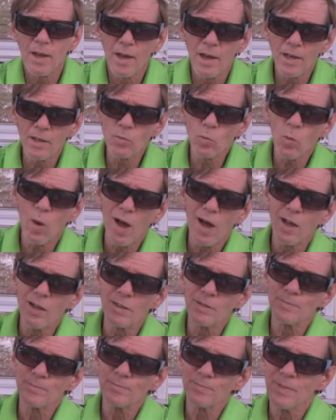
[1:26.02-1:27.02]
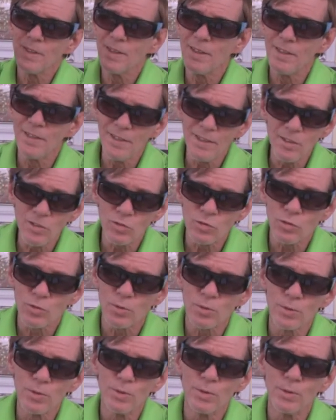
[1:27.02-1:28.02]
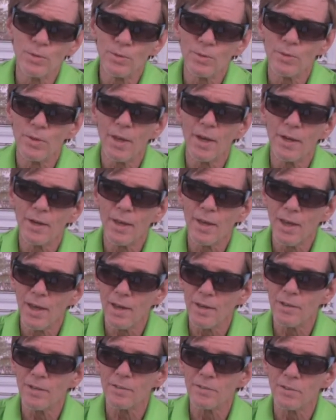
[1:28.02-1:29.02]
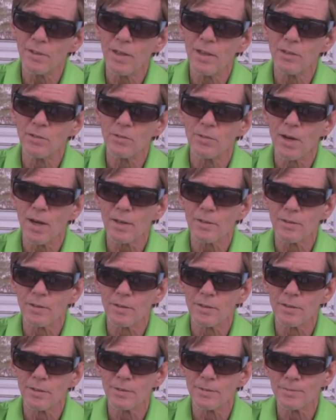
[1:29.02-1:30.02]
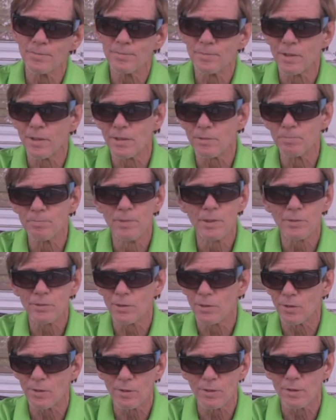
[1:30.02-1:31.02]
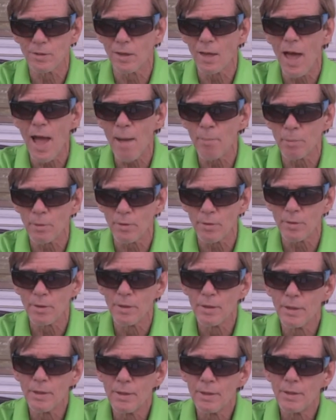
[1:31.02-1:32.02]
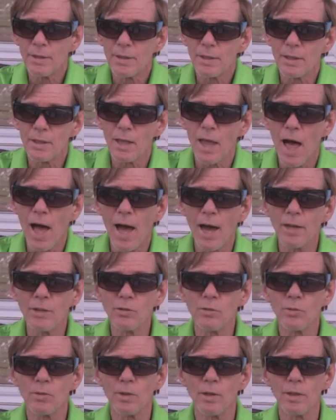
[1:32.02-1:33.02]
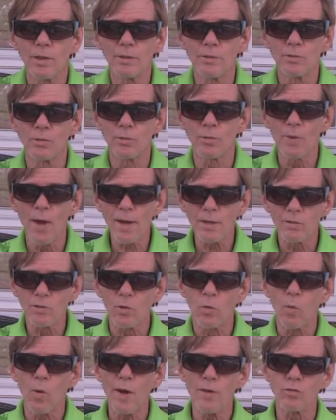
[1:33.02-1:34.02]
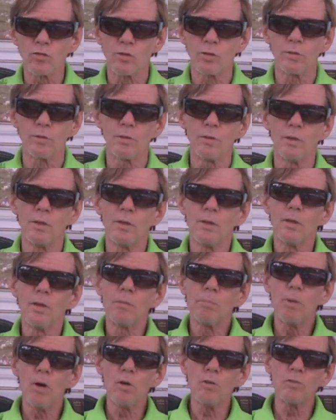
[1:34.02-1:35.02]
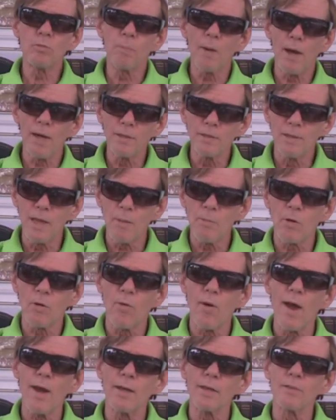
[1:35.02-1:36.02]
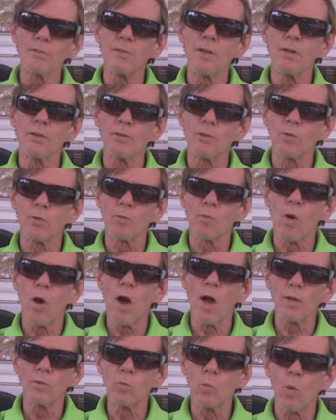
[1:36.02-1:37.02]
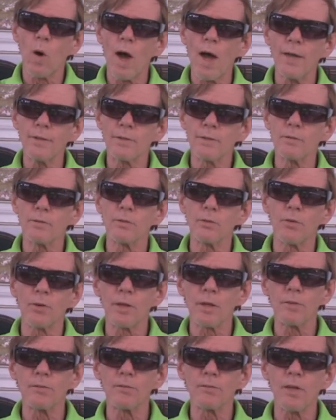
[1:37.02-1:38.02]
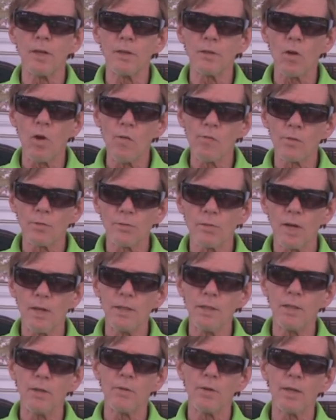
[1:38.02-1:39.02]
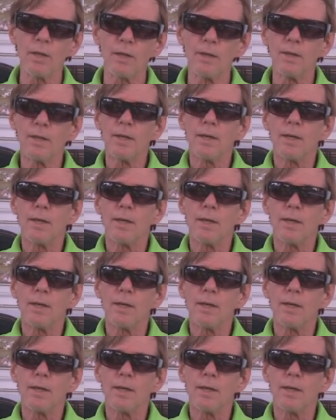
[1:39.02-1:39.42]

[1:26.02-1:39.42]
And while it is true that NSA Director Mr. Clapper lied to a direct question posed by Democratic Senator Ron Wyden during a Senate oversight hearing,